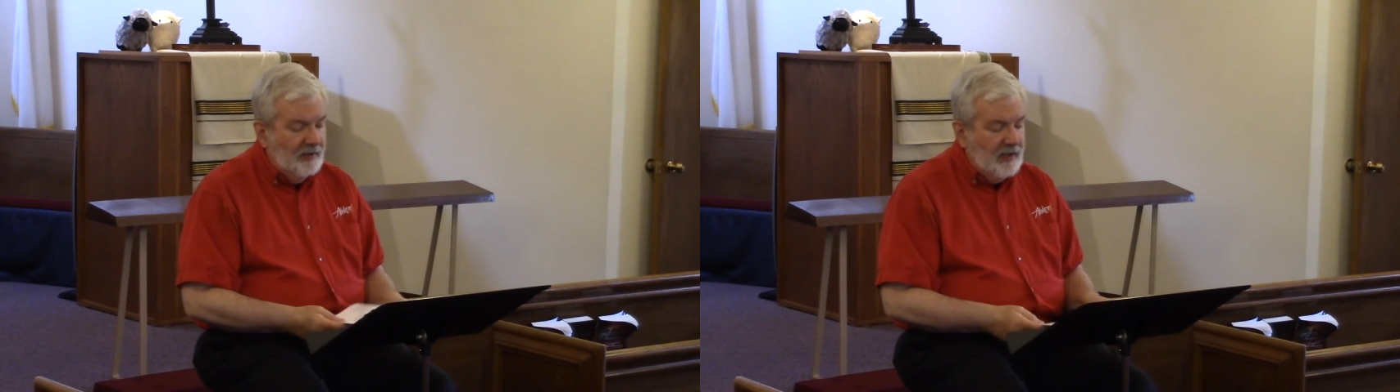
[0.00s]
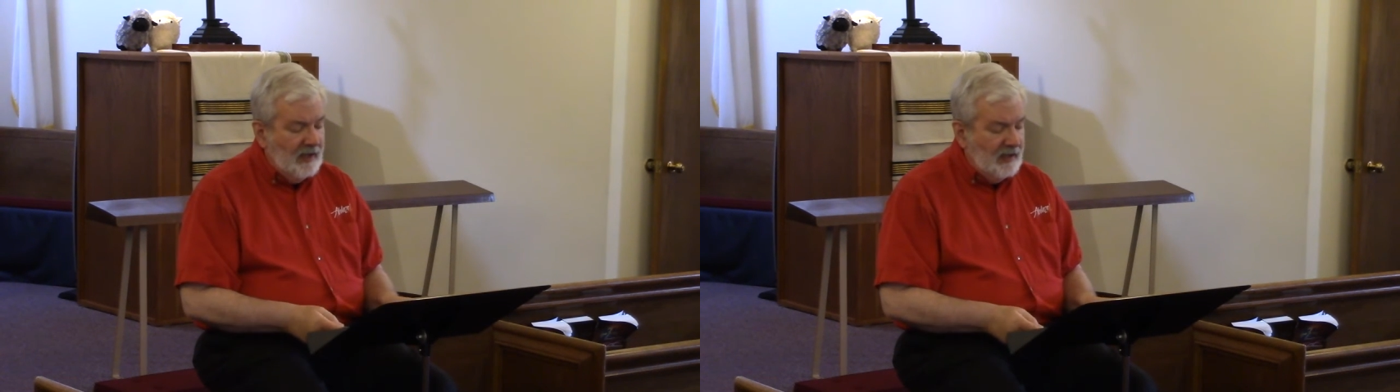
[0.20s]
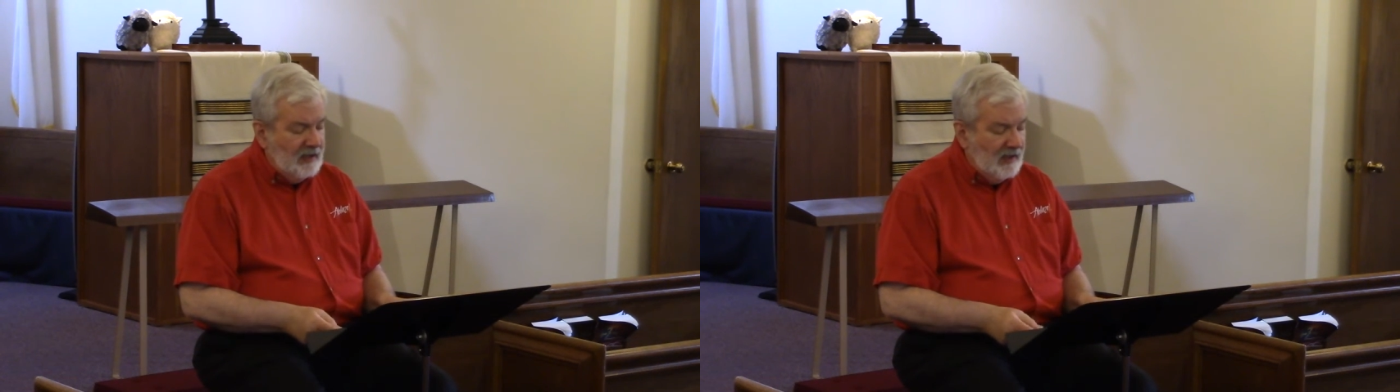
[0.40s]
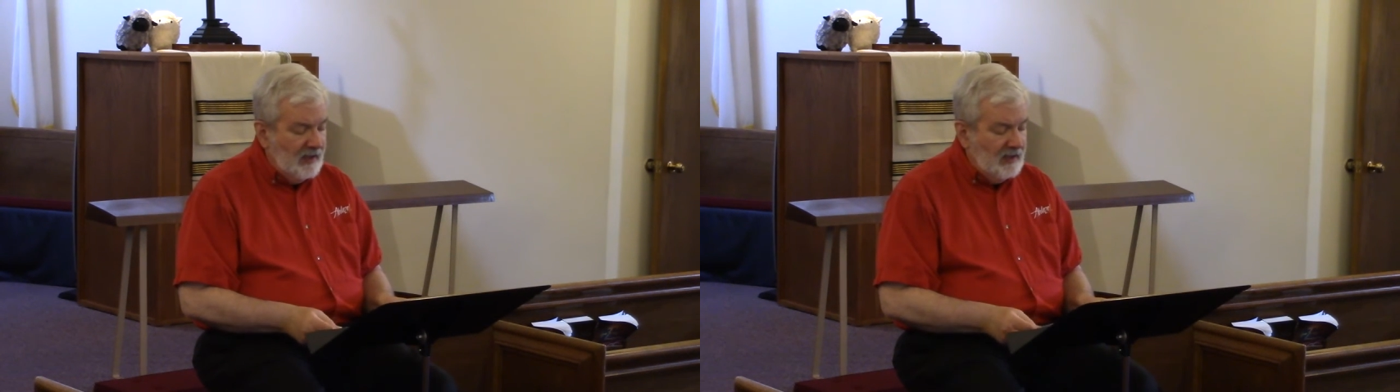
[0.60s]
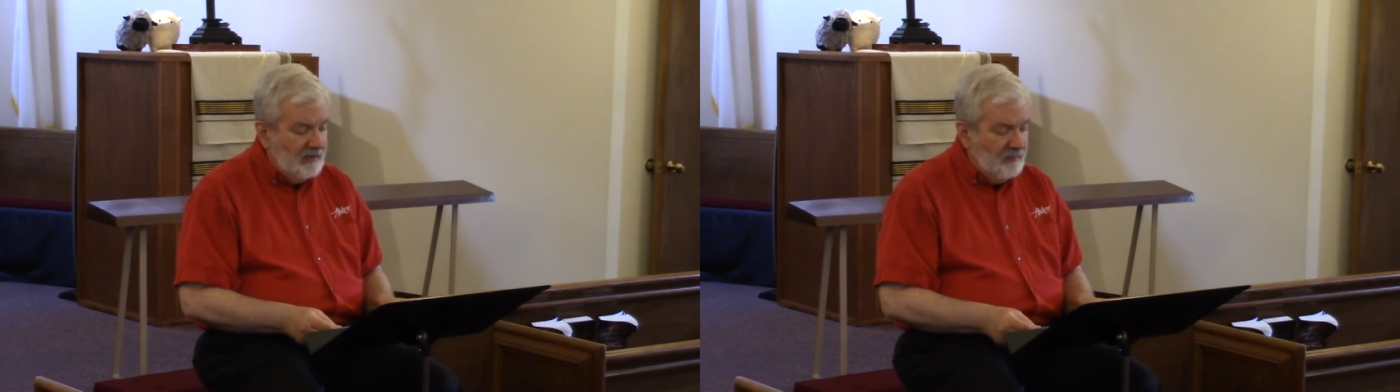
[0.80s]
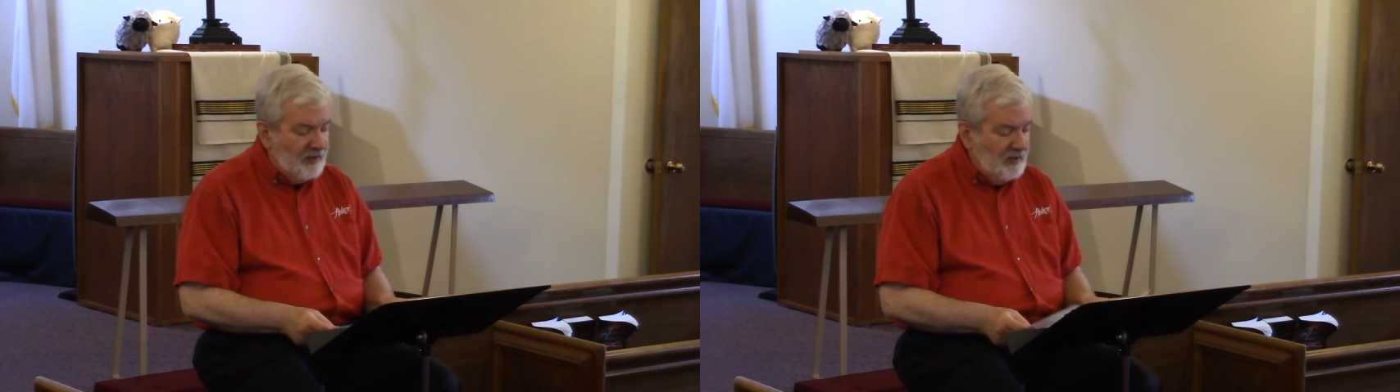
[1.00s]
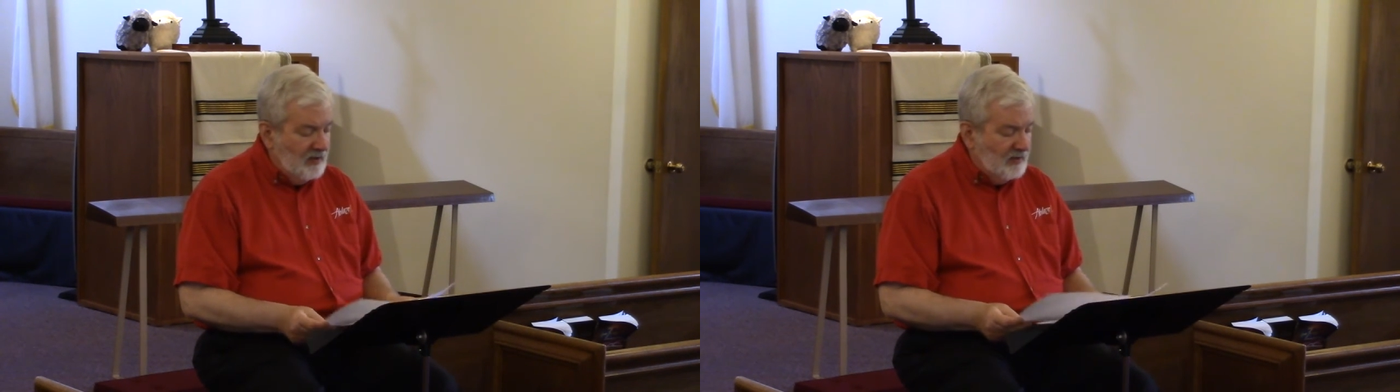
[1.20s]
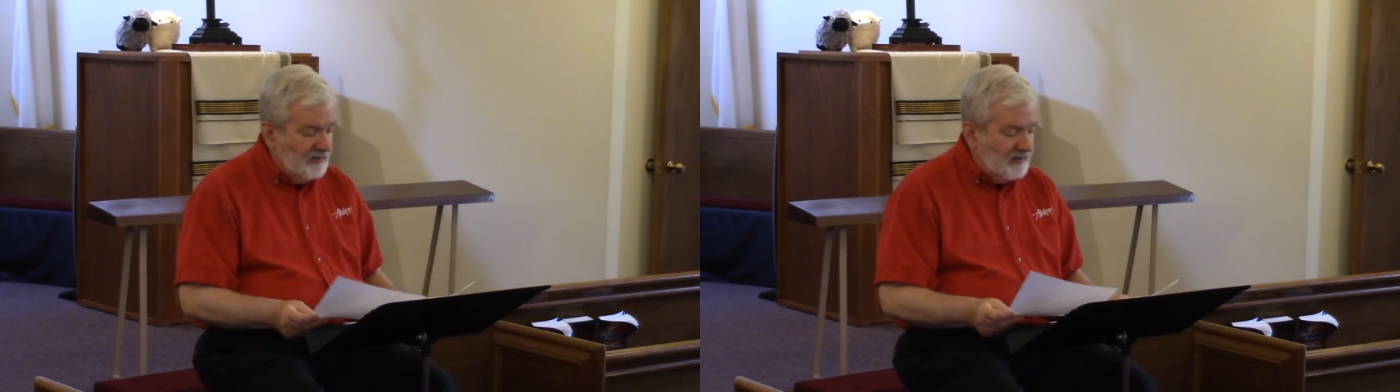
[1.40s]
and it
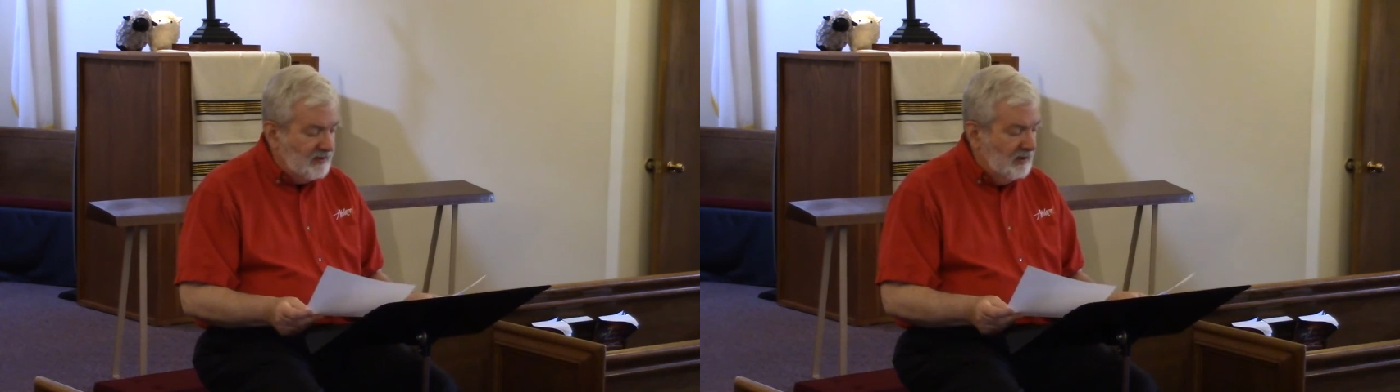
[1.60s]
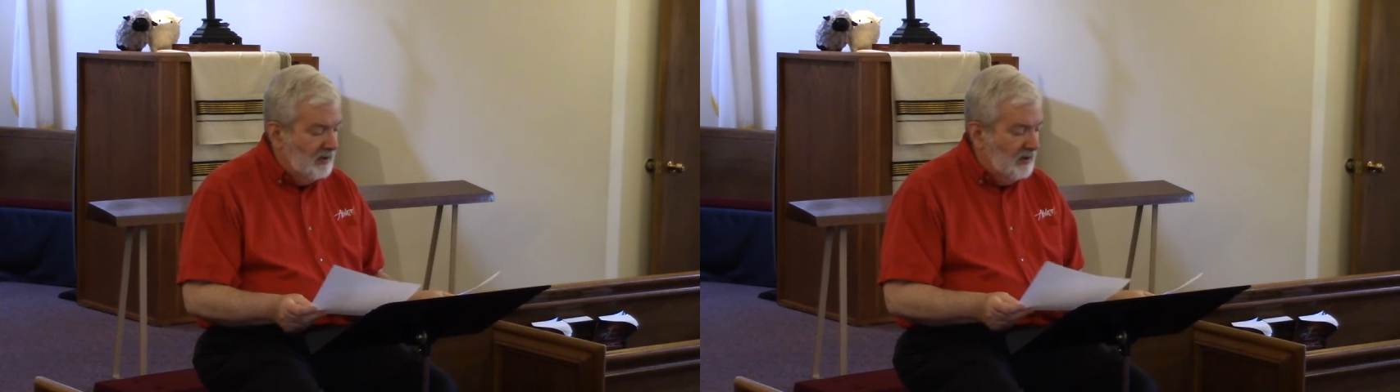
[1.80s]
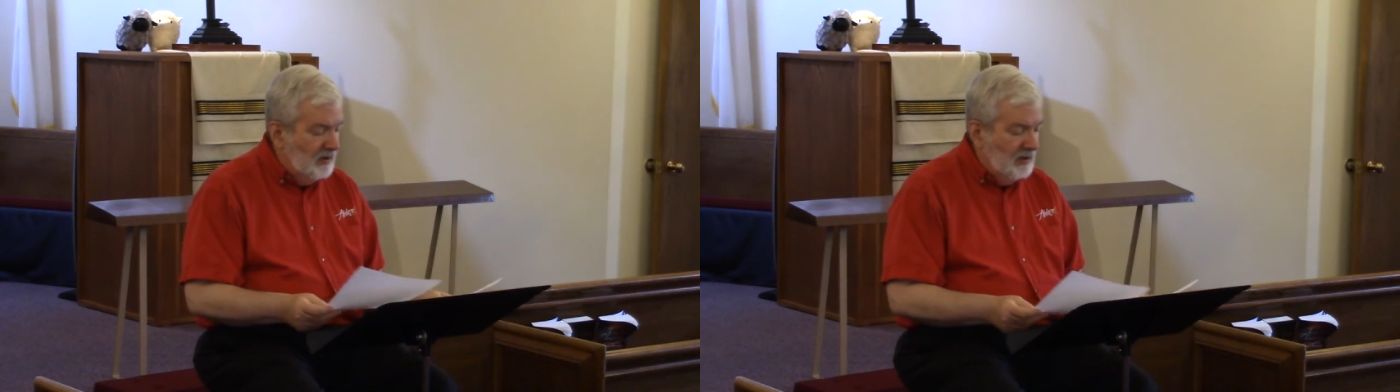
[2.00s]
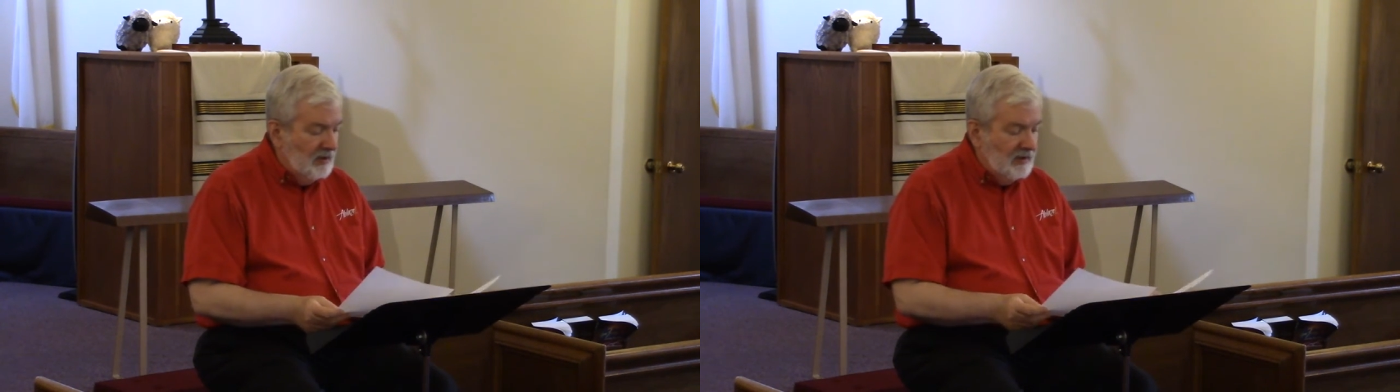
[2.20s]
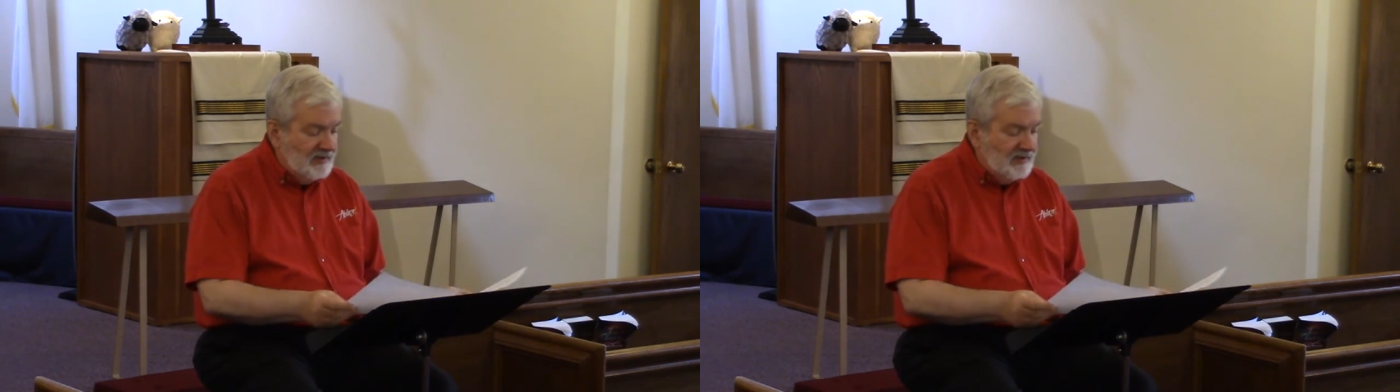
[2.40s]
appears, in